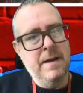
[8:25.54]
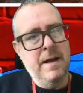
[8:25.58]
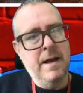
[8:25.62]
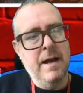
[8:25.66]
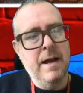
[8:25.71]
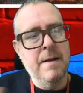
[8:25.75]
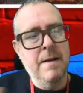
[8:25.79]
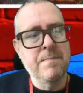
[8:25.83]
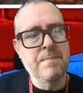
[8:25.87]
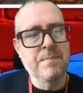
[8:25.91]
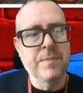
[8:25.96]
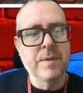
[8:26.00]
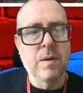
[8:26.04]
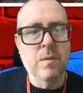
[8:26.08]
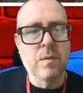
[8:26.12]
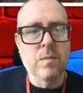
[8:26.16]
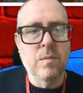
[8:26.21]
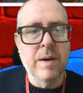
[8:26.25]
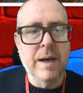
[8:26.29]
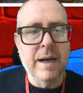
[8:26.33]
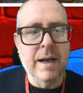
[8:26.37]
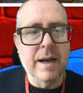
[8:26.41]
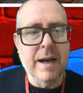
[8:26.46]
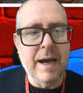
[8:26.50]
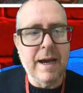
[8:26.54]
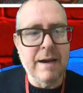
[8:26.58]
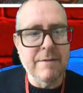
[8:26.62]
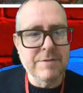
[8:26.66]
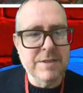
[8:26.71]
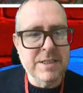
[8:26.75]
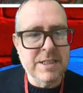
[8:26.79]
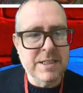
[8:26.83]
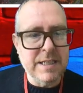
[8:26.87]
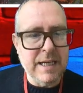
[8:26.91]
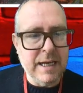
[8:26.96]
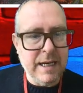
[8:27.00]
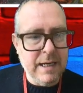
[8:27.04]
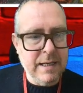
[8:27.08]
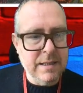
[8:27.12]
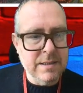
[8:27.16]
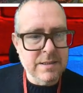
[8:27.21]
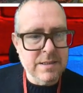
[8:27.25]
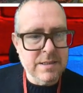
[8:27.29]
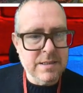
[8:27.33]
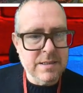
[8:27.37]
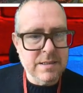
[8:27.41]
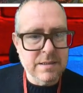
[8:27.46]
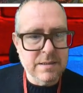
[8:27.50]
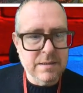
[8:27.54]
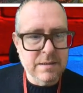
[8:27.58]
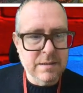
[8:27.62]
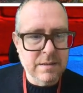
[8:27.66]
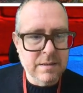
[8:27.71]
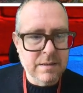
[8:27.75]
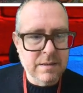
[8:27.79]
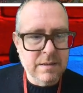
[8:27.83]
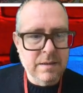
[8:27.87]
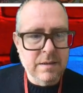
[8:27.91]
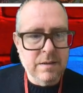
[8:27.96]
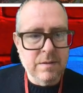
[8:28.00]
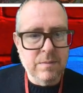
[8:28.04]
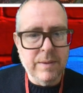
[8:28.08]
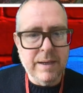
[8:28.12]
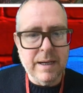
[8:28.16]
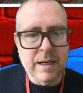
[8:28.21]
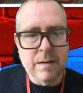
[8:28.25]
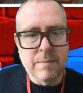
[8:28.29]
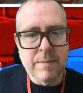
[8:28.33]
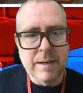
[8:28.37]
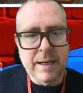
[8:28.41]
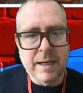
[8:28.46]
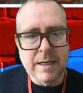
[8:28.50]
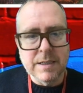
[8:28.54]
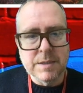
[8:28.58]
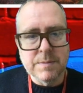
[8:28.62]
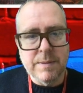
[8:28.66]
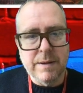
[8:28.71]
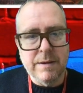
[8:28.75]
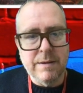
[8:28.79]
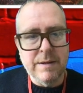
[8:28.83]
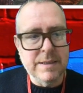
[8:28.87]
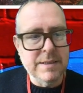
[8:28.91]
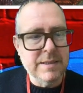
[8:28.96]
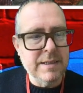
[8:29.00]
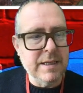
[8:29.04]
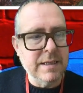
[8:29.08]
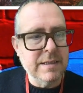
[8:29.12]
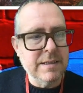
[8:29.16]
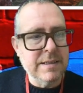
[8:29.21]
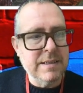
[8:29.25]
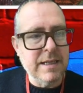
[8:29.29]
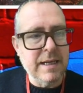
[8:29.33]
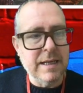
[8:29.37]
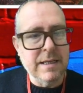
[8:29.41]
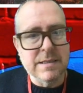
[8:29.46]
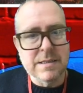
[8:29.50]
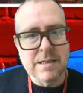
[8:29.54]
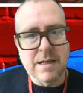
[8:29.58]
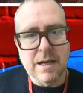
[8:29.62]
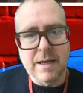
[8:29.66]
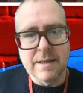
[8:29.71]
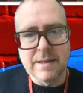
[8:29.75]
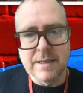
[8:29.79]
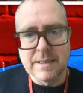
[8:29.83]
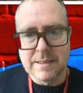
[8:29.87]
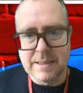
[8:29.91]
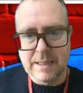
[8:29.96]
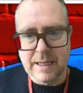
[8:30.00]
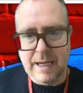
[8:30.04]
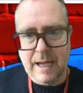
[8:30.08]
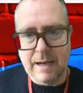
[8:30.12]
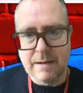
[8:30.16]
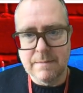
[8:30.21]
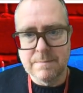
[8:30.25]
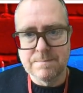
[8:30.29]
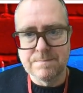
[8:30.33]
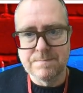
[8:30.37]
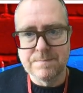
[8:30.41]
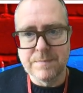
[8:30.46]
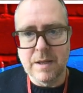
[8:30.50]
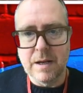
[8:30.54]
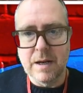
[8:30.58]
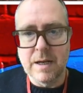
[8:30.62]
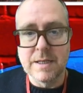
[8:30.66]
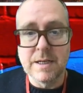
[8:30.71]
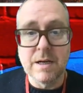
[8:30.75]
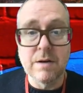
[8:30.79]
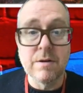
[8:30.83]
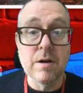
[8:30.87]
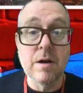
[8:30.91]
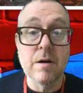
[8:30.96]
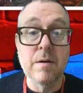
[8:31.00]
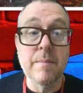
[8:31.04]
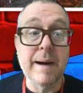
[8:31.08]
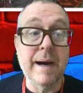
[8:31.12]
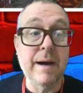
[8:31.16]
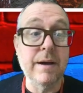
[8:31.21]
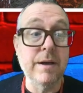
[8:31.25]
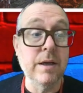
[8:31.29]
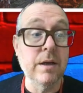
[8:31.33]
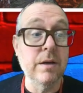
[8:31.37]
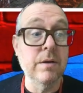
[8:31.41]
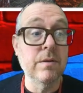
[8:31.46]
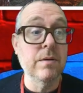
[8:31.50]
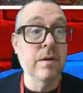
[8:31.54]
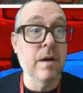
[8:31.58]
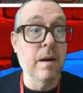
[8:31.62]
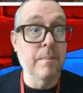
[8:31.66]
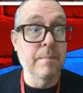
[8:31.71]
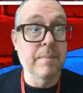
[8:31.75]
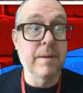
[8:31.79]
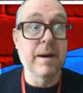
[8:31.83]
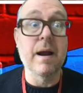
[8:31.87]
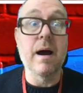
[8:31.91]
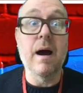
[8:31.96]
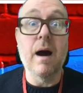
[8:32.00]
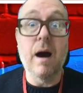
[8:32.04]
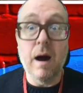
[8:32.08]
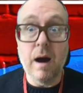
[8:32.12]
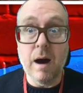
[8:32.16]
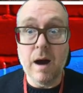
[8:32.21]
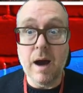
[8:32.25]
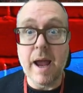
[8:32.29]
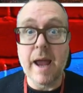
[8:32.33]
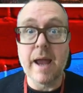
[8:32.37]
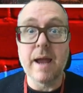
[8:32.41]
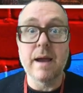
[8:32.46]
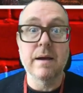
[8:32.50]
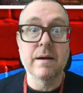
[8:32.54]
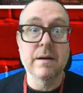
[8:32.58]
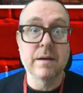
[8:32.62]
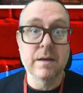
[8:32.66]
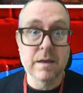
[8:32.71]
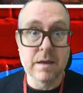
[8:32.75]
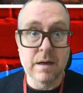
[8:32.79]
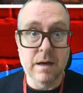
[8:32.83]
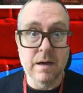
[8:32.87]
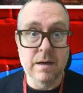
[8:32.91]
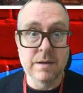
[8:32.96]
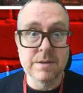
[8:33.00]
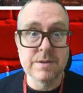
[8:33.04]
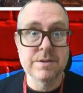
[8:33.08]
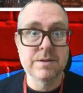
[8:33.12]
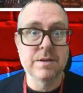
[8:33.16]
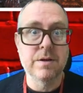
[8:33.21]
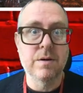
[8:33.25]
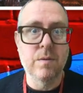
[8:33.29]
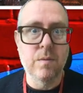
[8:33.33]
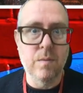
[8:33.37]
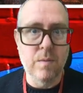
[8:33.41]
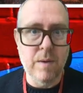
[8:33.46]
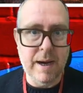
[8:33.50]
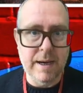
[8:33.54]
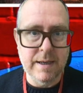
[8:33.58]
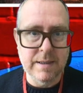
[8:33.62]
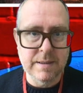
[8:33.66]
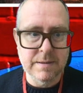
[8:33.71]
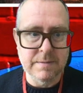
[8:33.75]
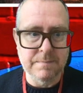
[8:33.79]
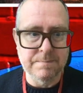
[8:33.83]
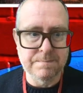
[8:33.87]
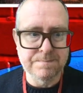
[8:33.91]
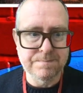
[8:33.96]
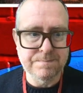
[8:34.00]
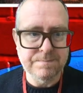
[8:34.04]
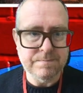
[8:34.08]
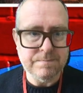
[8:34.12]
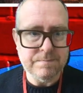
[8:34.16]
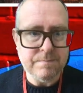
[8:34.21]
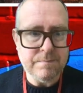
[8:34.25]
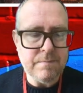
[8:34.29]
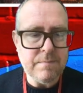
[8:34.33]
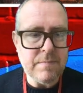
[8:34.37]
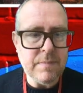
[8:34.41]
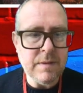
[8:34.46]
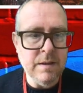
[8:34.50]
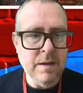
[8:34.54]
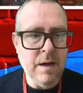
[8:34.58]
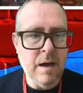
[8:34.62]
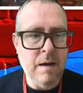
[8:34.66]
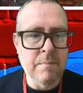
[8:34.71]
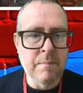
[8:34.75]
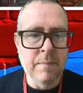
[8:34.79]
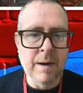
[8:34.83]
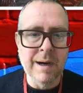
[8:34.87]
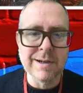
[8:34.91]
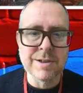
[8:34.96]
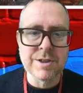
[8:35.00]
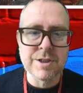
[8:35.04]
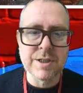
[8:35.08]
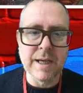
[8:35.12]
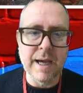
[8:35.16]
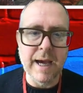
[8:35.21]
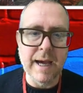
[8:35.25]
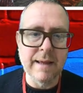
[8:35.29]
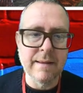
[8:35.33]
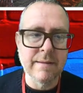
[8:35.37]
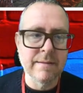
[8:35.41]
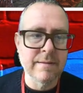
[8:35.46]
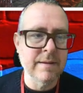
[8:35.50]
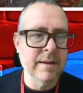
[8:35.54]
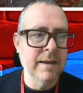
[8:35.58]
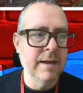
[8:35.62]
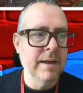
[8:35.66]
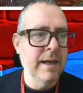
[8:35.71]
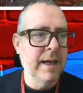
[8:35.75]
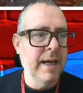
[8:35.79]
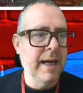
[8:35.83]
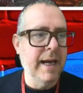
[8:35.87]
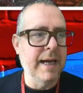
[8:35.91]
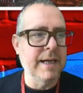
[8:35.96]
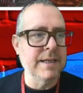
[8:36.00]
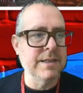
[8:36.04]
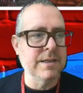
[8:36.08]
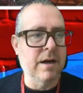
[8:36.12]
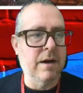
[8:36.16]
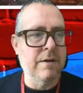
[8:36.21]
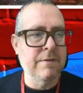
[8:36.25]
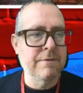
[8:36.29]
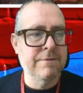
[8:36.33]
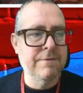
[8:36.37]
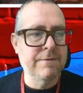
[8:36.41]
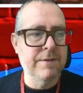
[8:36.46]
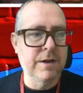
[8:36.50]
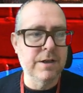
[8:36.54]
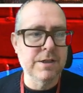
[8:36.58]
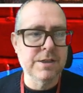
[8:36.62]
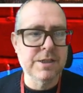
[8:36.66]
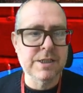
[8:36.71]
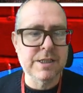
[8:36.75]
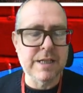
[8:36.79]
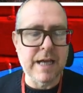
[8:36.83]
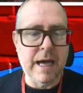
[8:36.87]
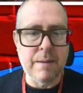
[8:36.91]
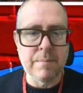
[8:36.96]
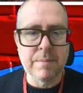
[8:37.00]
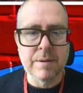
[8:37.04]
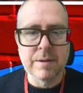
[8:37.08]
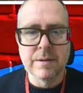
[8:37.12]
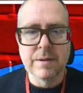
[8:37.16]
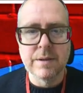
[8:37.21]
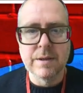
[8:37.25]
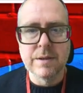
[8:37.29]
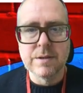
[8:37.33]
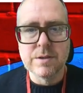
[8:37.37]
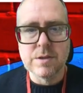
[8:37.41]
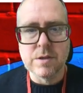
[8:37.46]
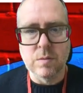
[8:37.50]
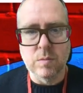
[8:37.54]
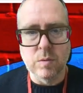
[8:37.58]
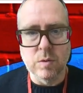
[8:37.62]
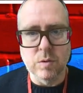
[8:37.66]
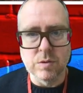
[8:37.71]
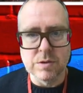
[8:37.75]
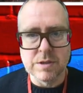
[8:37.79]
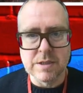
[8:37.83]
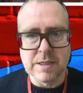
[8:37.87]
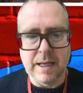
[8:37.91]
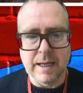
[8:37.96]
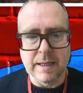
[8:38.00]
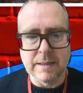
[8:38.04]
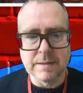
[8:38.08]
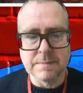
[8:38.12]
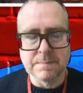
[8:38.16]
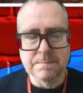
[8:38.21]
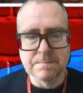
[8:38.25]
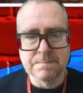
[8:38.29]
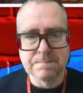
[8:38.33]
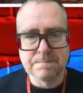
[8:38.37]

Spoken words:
we're going to have scenes. We're going to be experiencing scenes like this again. And I don't know about you, but I can't wait. And March the 8th is our first step towards that.